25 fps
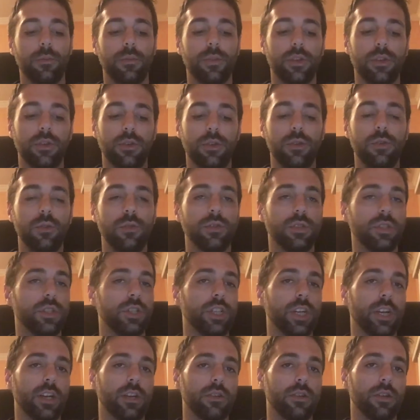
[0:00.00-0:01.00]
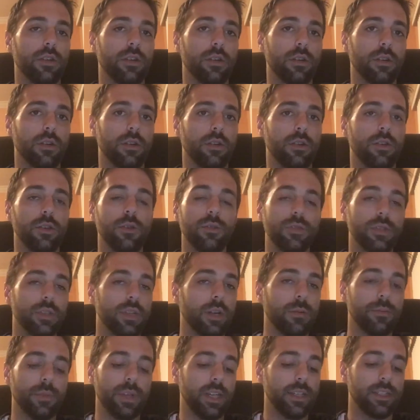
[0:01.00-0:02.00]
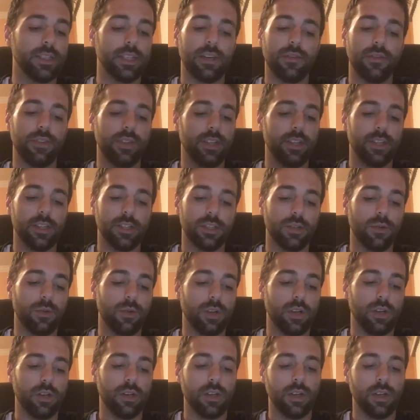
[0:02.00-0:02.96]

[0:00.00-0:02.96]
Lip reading: news and news and updates and everything that's going